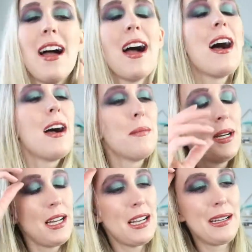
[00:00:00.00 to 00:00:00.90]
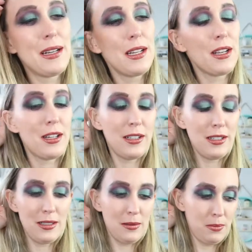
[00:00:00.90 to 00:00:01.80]
I'm gonna
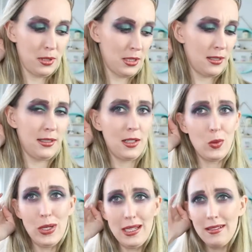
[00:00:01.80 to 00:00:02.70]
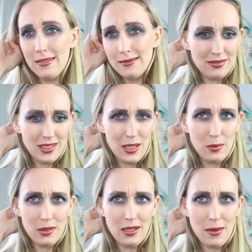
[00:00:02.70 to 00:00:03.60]
go put on a wig and
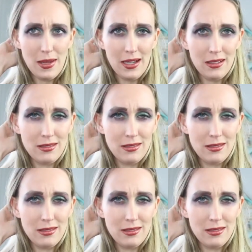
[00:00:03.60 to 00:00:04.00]
we'll come back.